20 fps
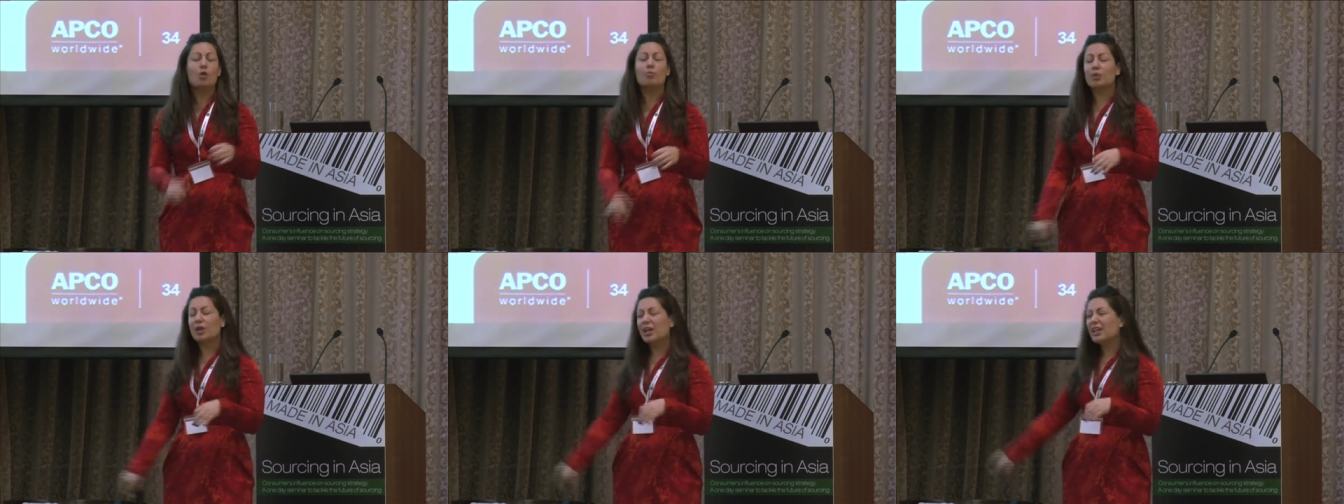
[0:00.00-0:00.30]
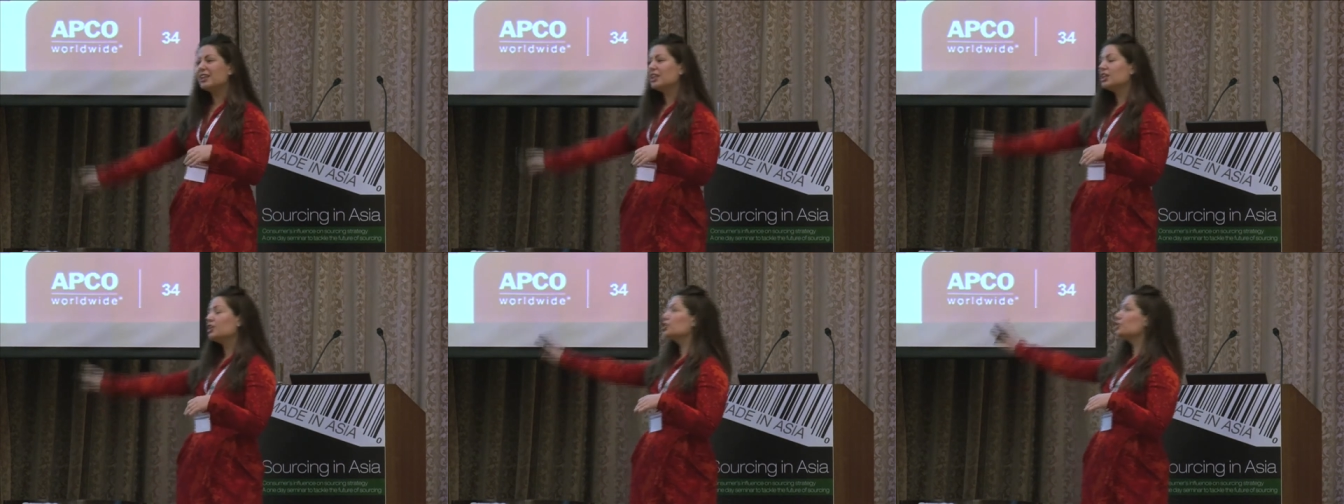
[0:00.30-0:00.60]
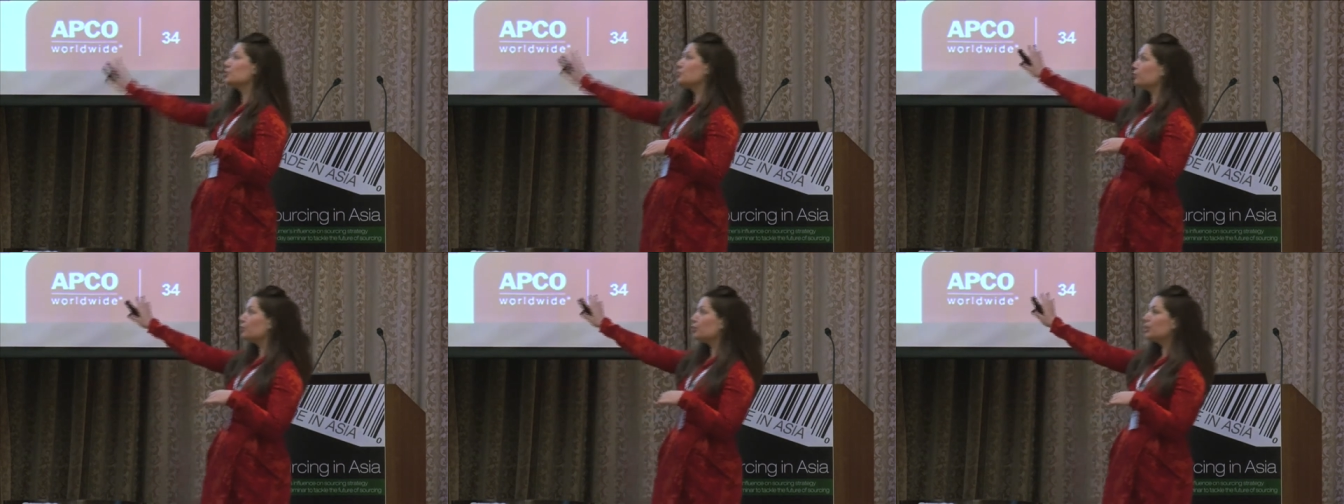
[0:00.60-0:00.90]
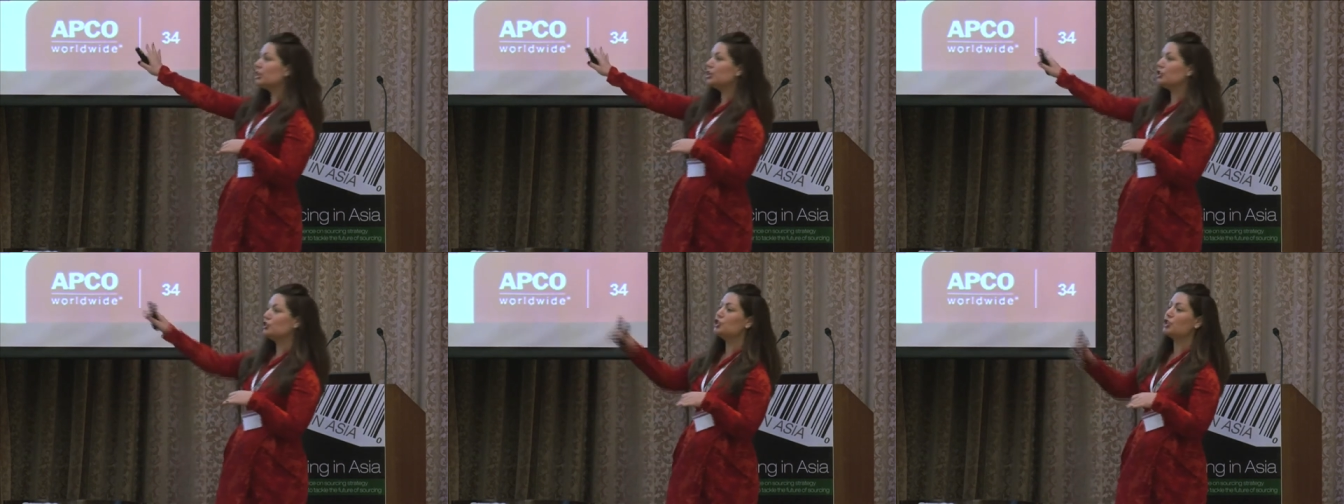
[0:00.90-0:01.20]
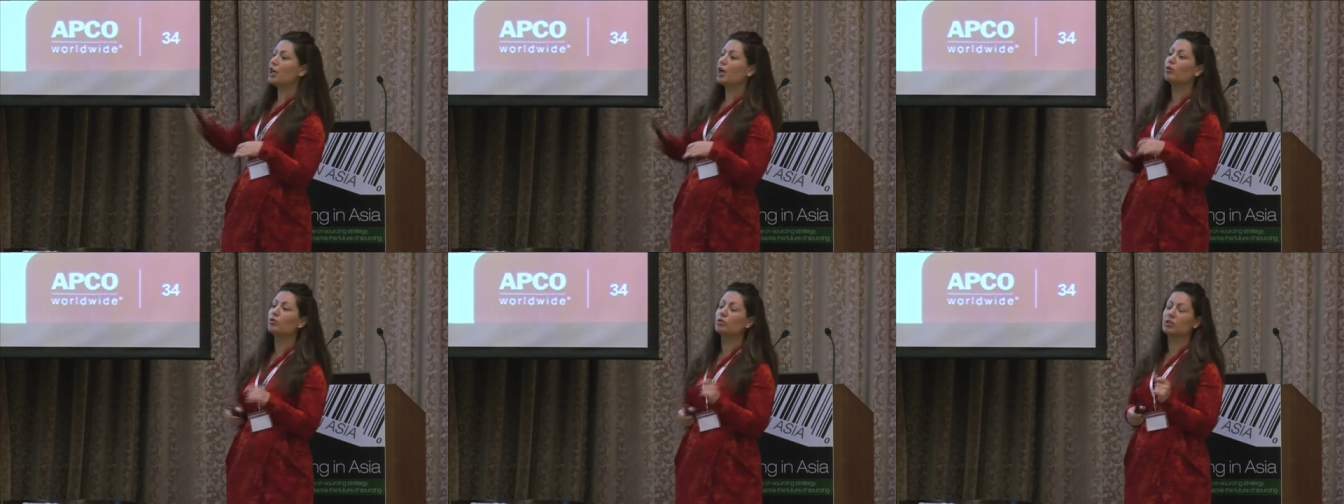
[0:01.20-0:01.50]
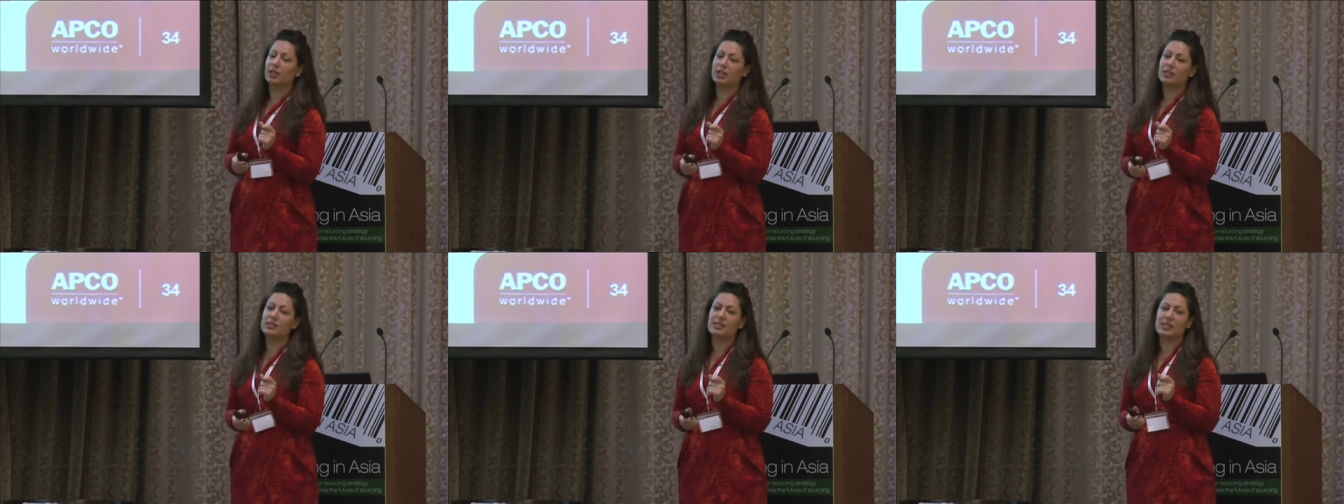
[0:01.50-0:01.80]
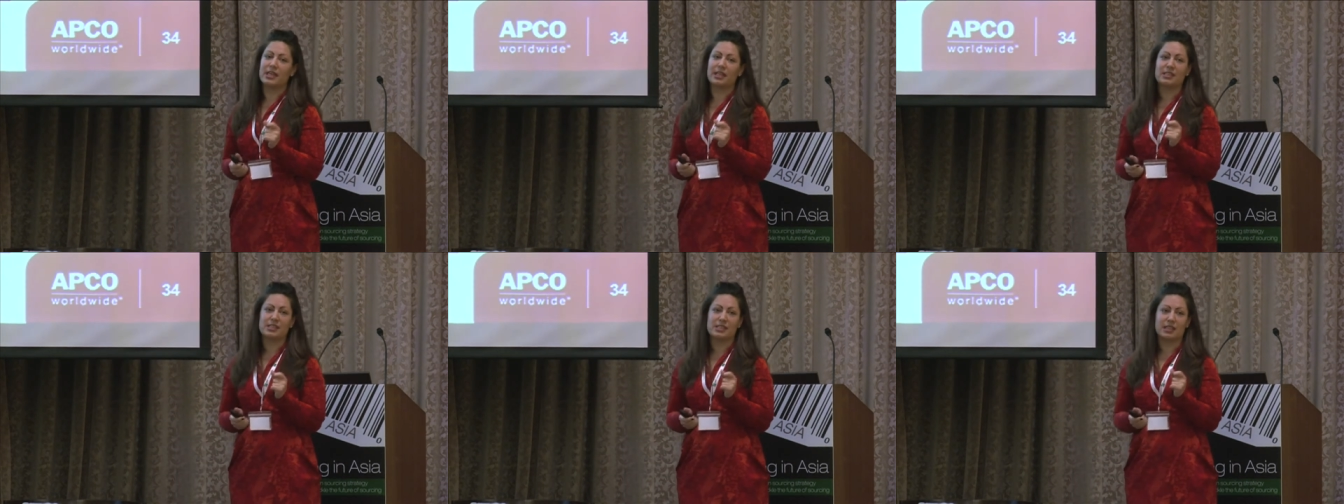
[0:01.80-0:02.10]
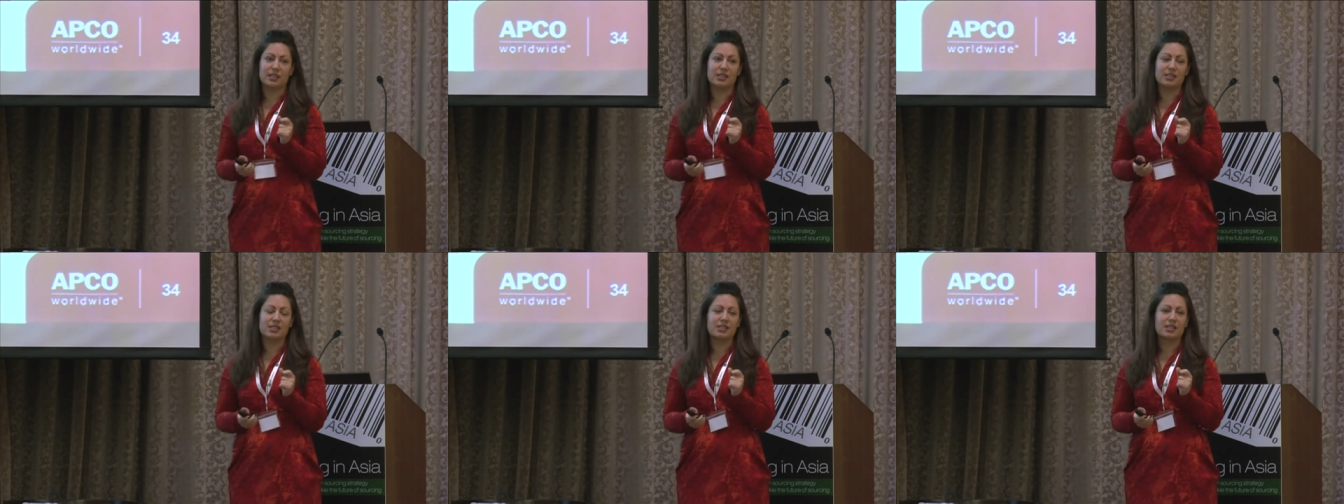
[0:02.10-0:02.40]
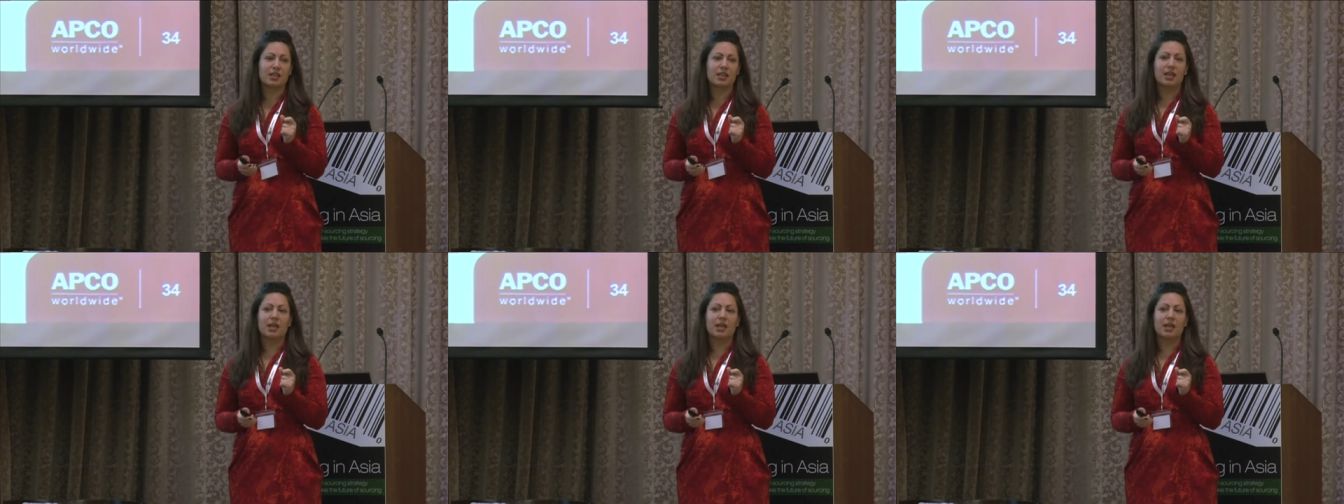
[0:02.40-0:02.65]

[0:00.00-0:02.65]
But I think there's pretty general consensus